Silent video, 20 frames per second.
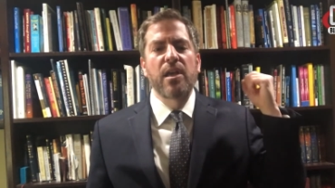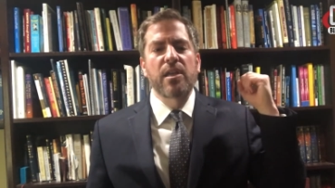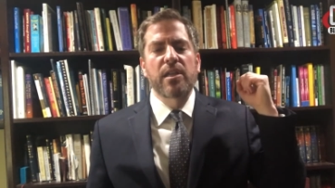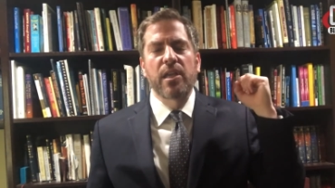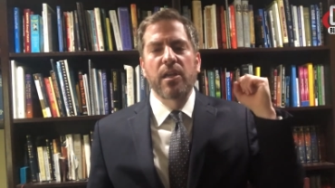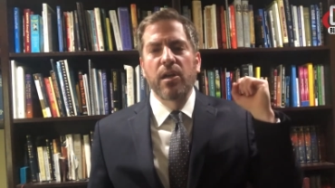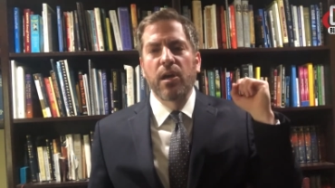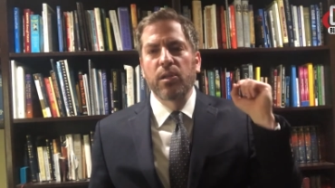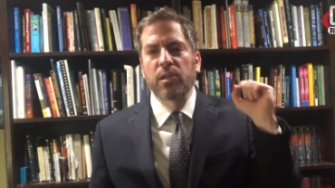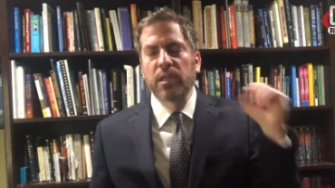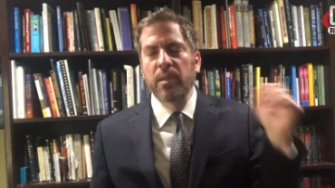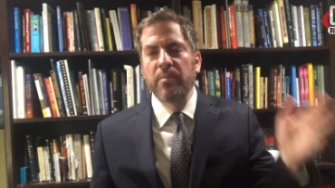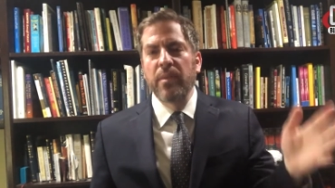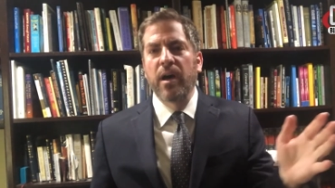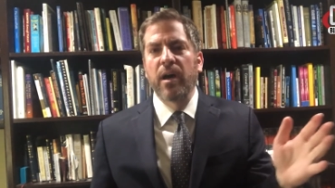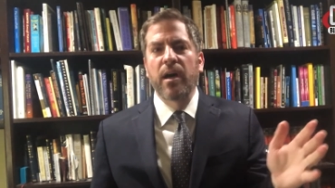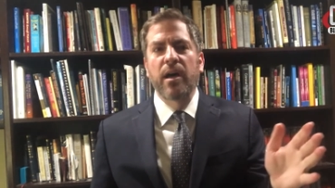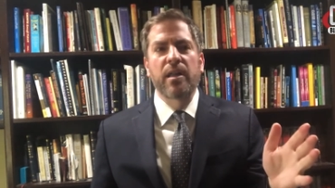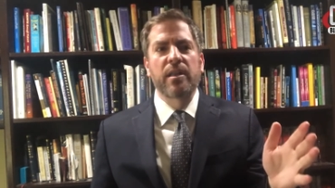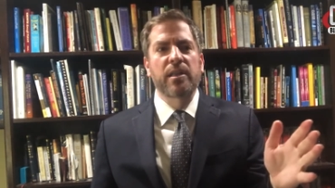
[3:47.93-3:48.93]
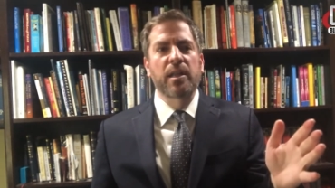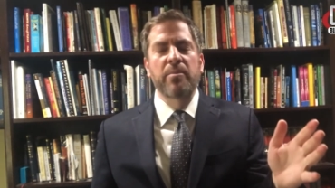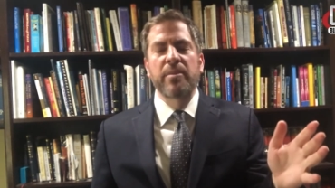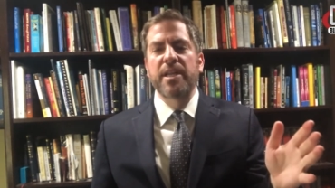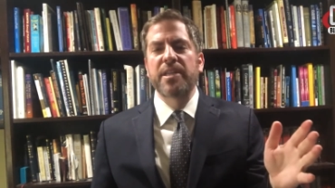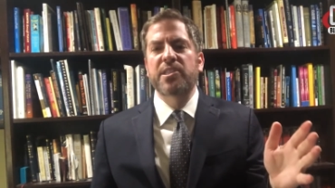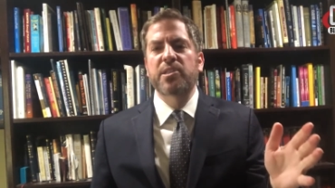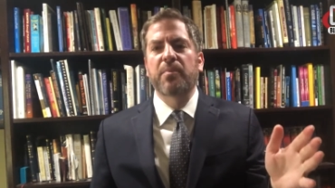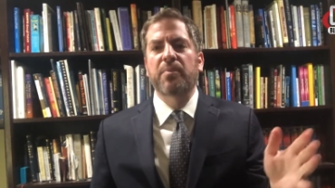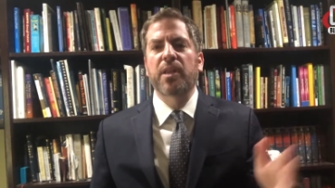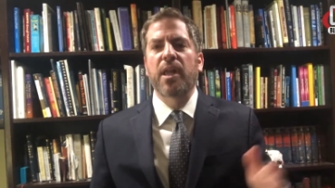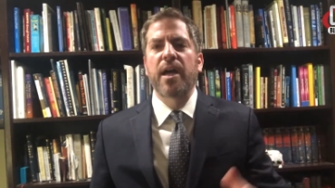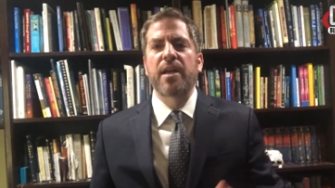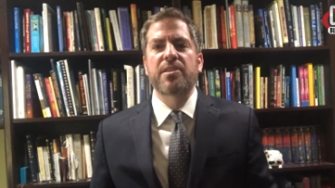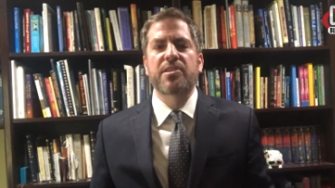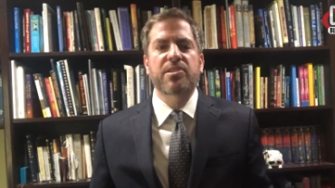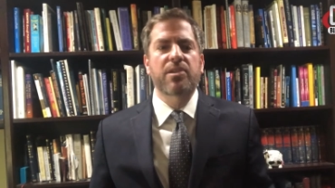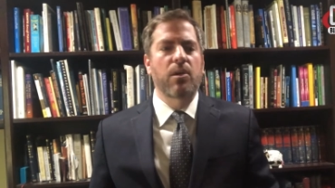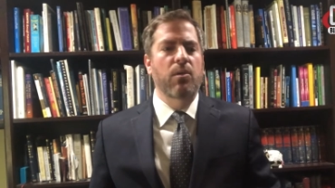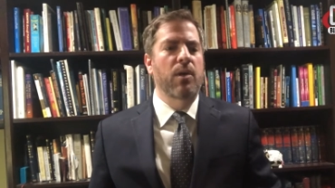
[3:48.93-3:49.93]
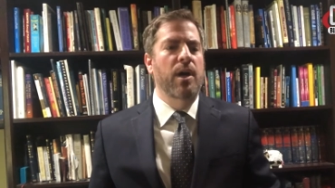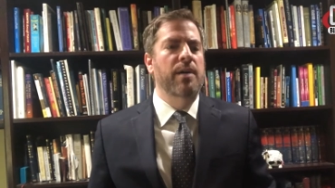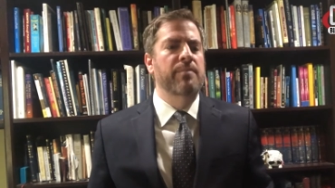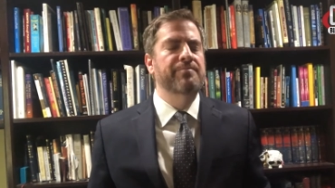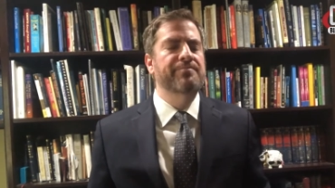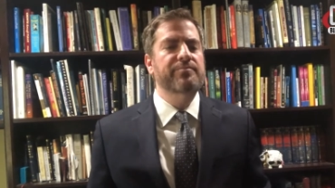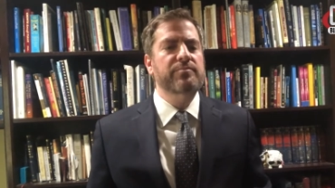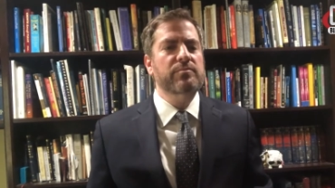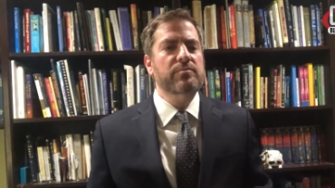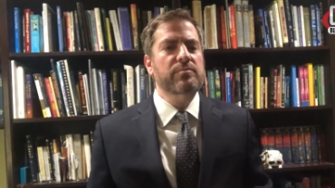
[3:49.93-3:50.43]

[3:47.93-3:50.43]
you know, limited supply and so on.